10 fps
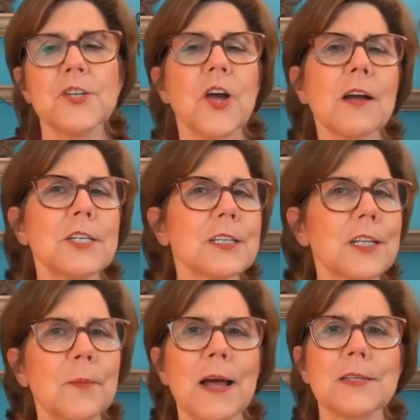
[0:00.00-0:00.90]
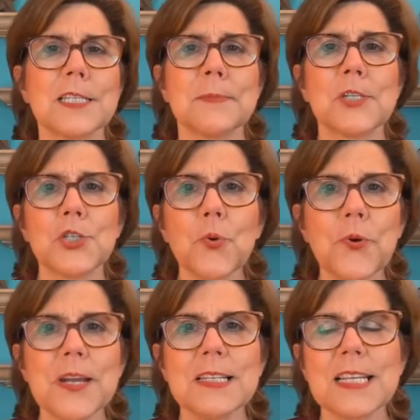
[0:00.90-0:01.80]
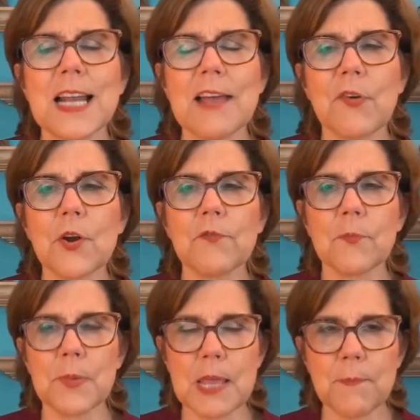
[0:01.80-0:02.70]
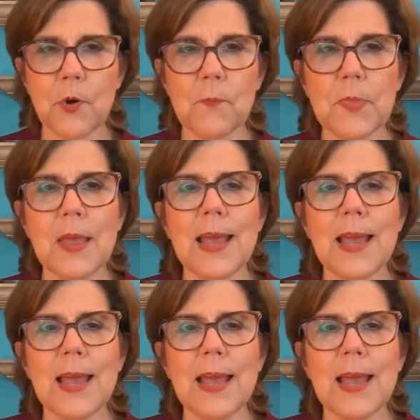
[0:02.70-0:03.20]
talk to you a little about some stories that I've heard from people,